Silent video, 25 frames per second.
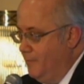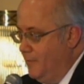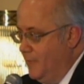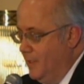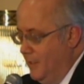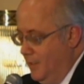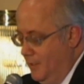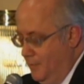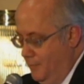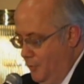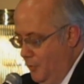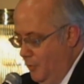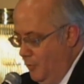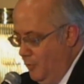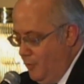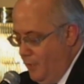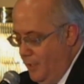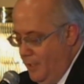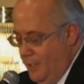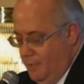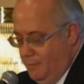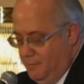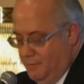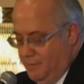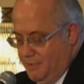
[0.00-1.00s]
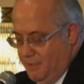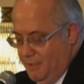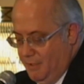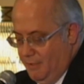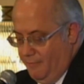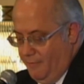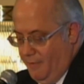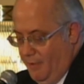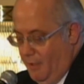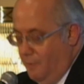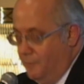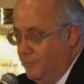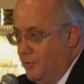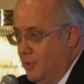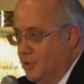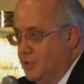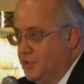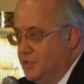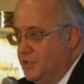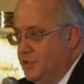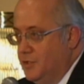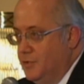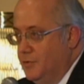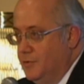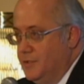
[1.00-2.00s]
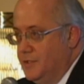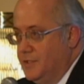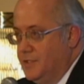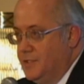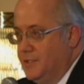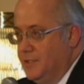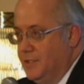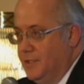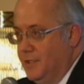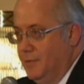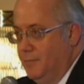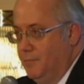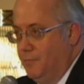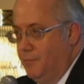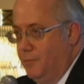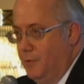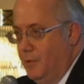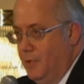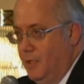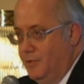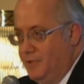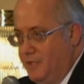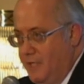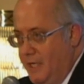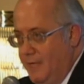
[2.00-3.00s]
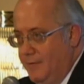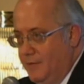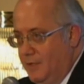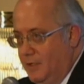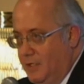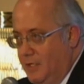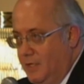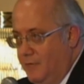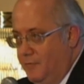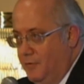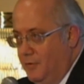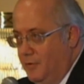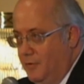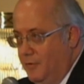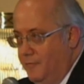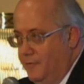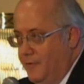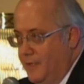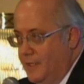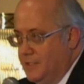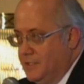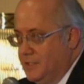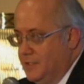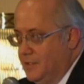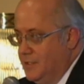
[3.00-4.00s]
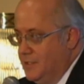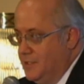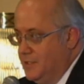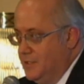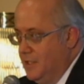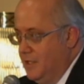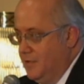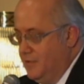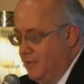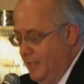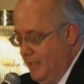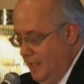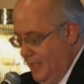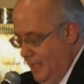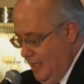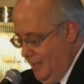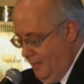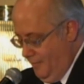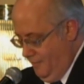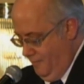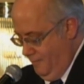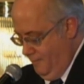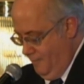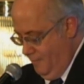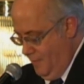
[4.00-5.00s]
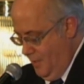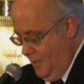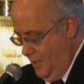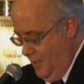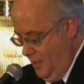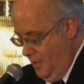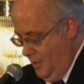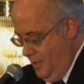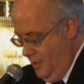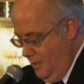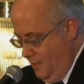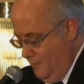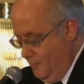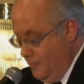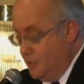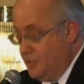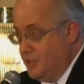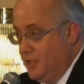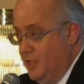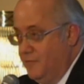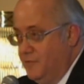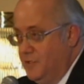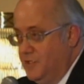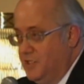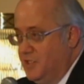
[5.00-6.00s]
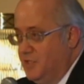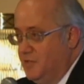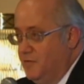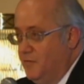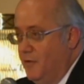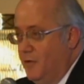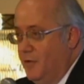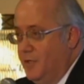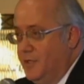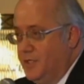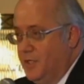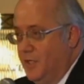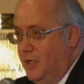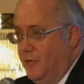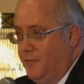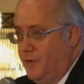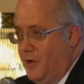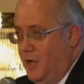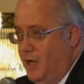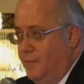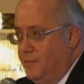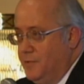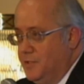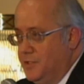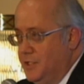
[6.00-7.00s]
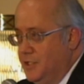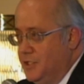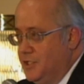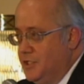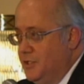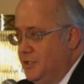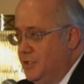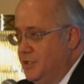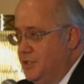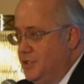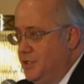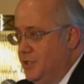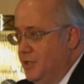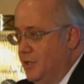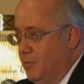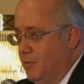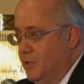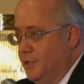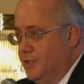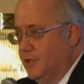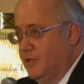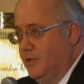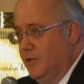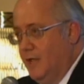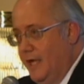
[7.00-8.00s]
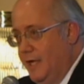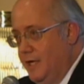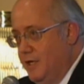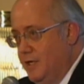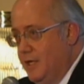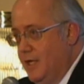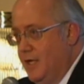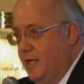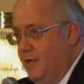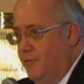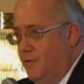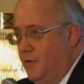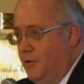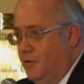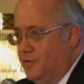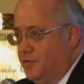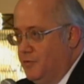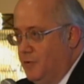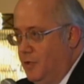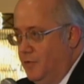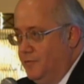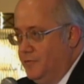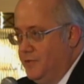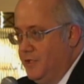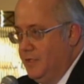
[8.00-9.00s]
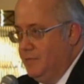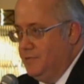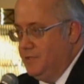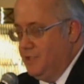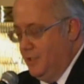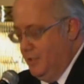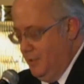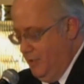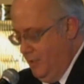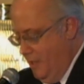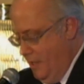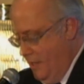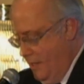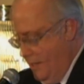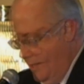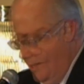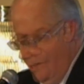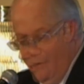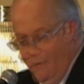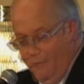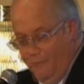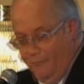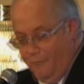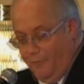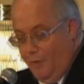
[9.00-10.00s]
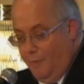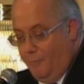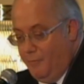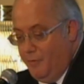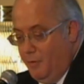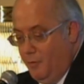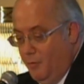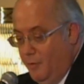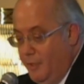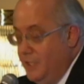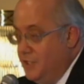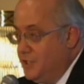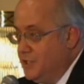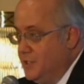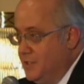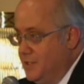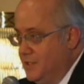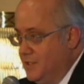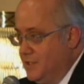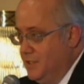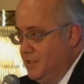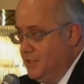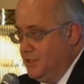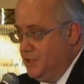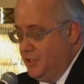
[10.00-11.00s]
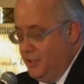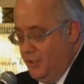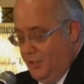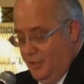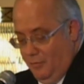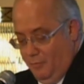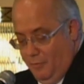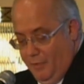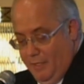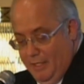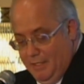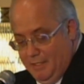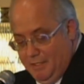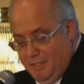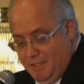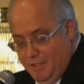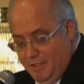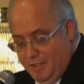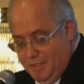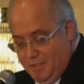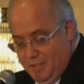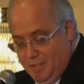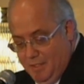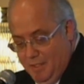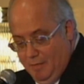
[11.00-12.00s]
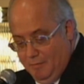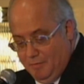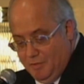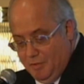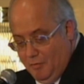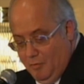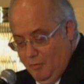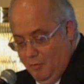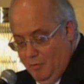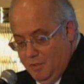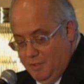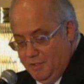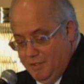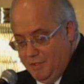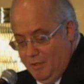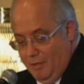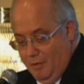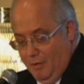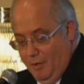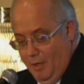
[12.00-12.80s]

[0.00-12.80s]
uh programs, have helped our students uh, attain the level of excellence that they have. First off, this is very tough competition this year. We're delighted to have all 12 teams here. From the regions this year, we had six teams, of course,